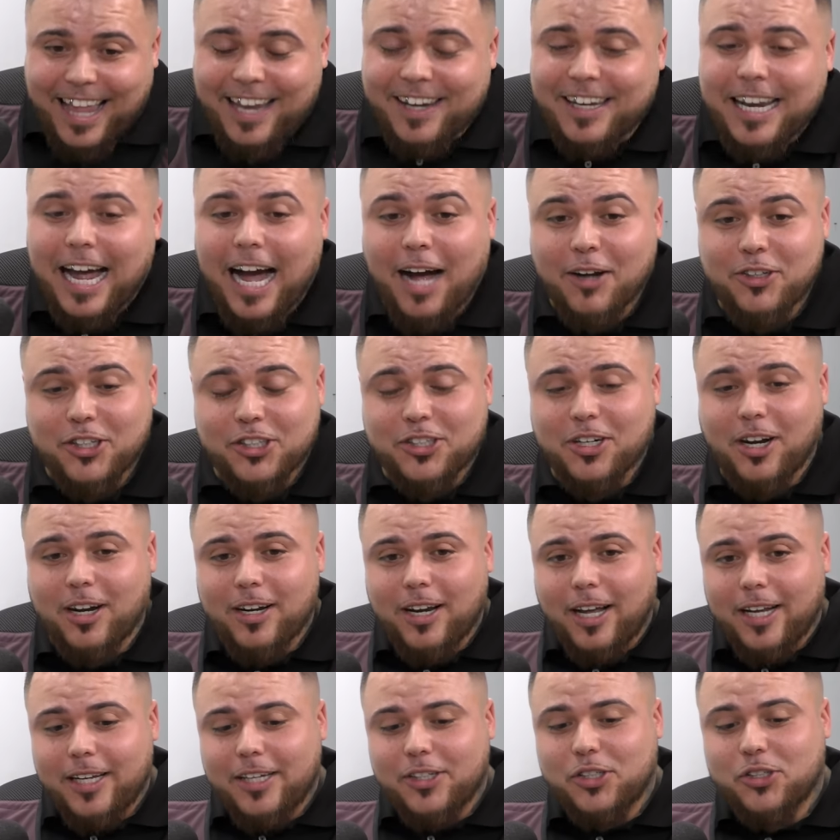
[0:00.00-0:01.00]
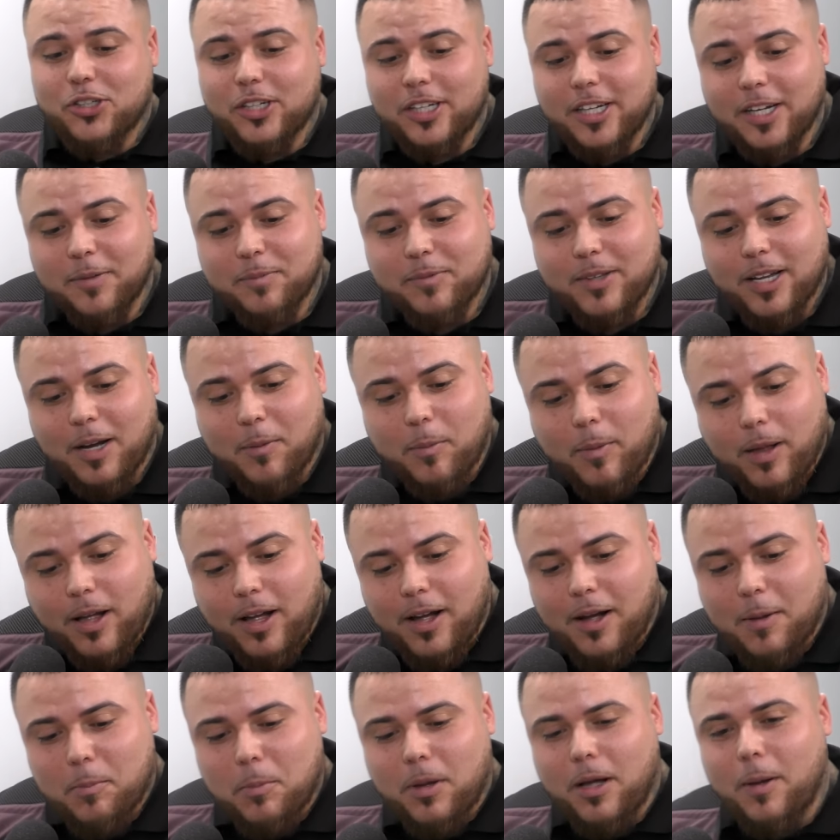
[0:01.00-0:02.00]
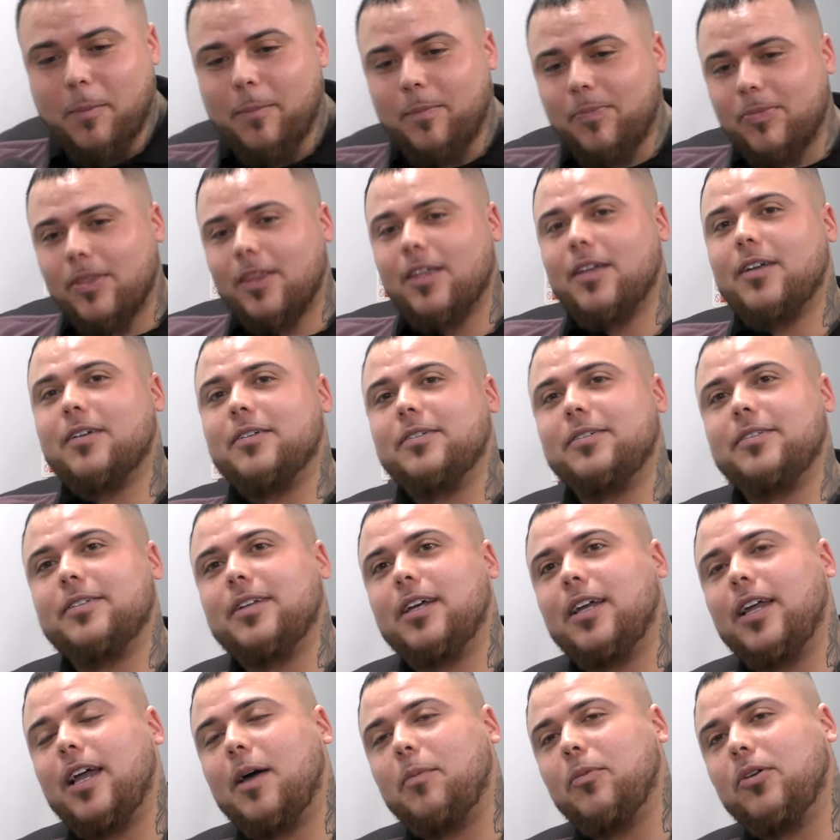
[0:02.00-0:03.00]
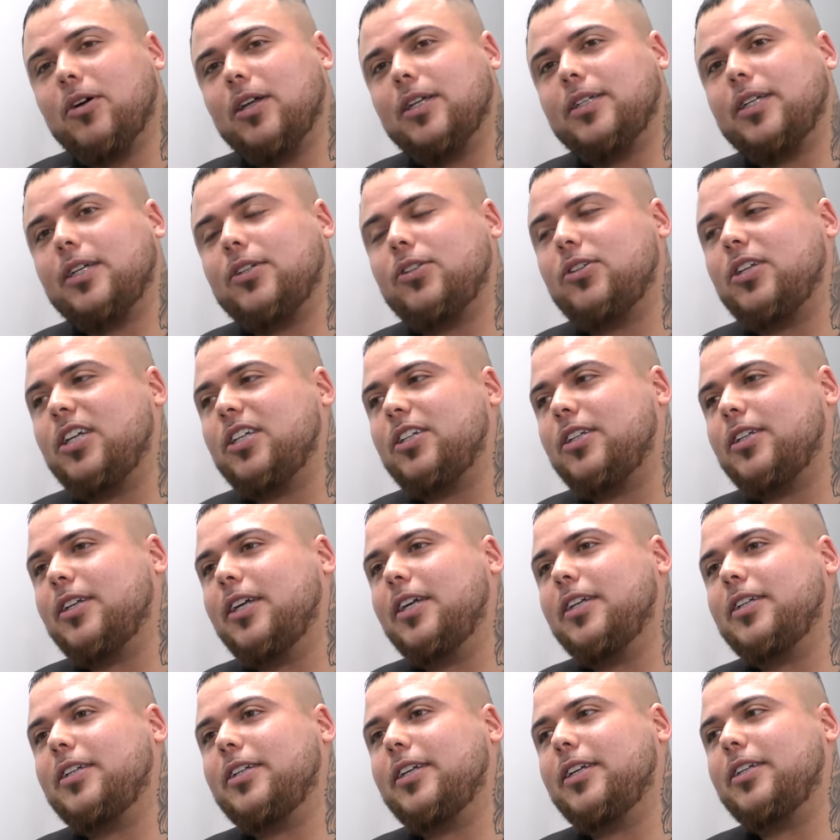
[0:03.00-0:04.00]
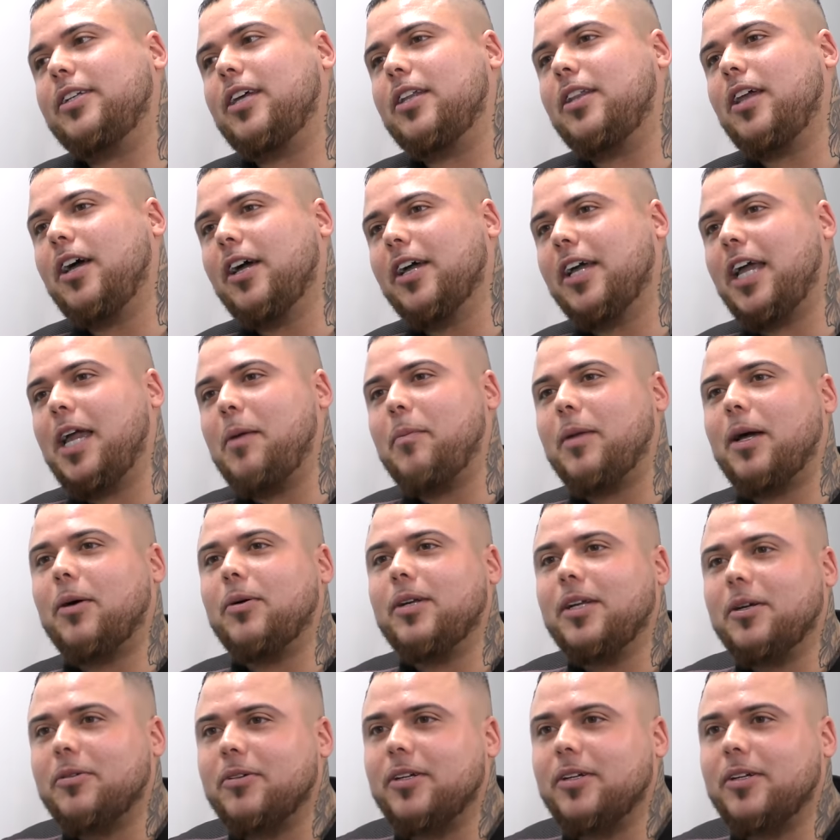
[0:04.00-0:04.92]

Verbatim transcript: Nah, I just got like literally, I'm, I'm, I'm um, yeah, I'm not. It's, it's, it's, it's a done game now, isn't it?